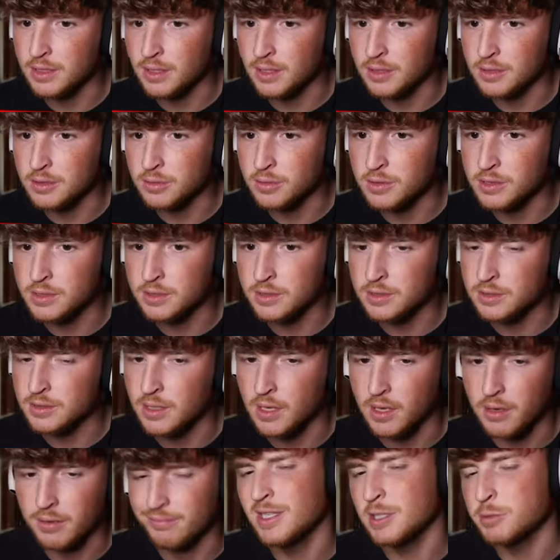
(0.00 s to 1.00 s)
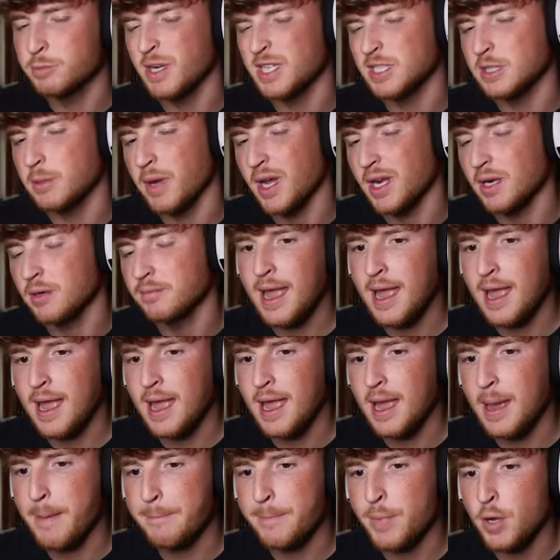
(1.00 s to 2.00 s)
Can I twist this? No. Let's press the button.
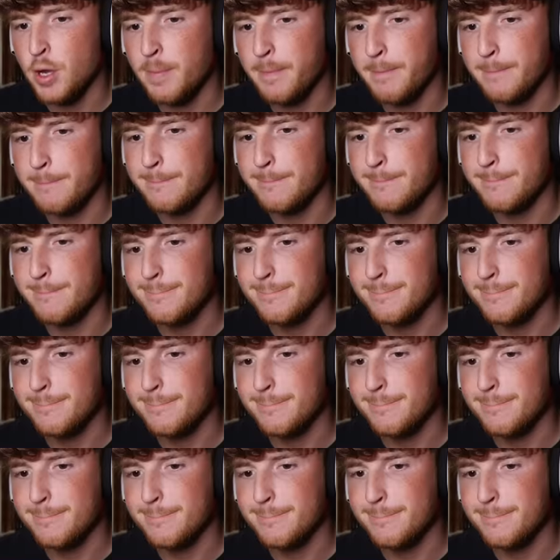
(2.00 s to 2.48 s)
Eh, boop.